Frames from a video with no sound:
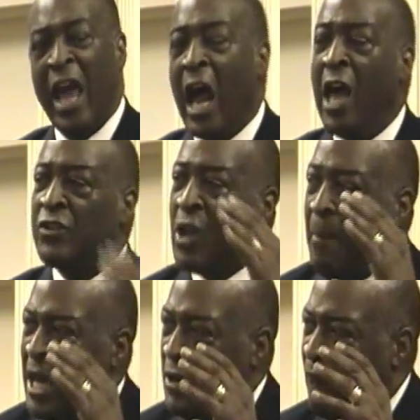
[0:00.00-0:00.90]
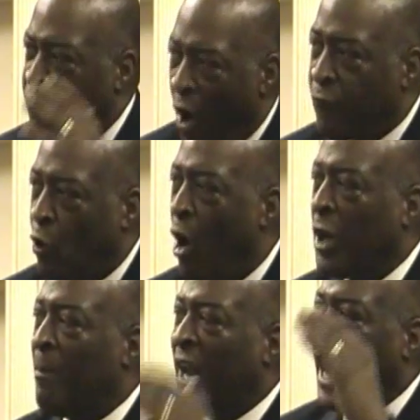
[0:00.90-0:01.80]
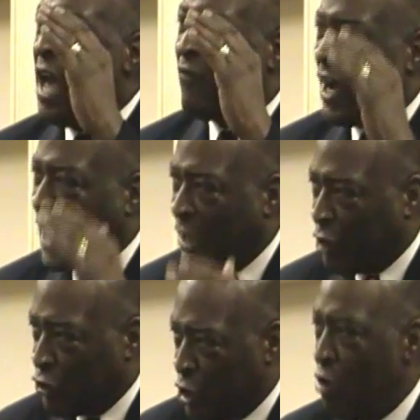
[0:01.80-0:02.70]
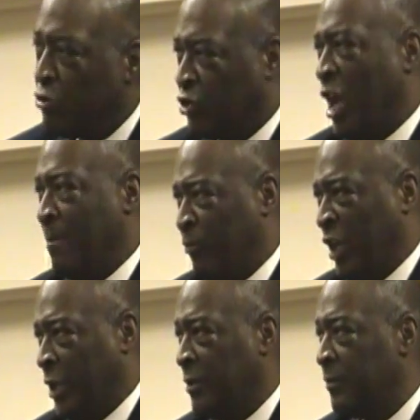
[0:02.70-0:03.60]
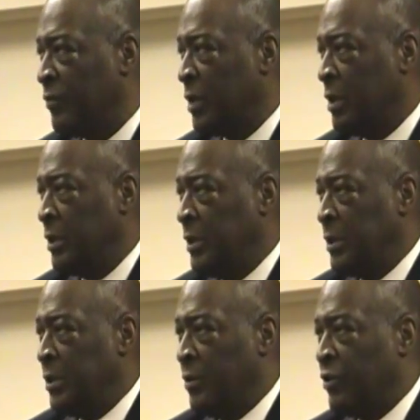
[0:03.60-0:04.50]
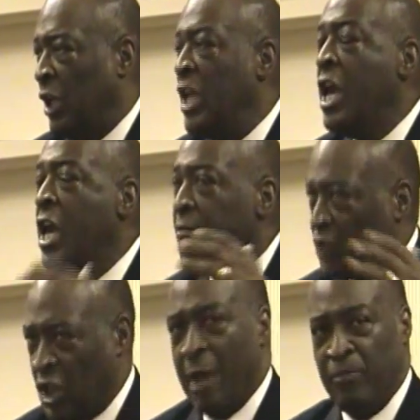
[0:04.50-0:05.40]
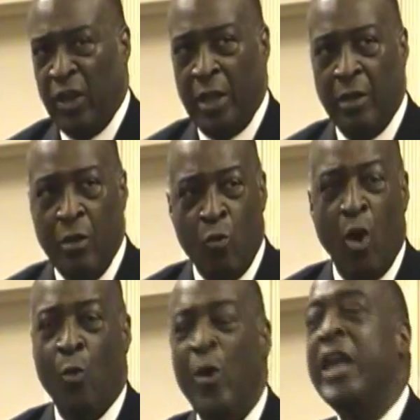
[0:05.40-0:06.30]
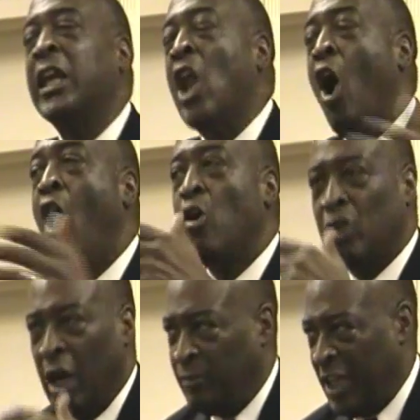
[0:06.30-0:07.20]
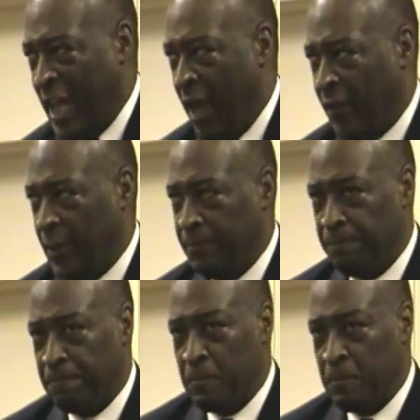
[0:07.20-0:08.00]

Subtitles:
That is, I'm in the fourth quarter of my life, I got to do something, to leave something where we can all come together.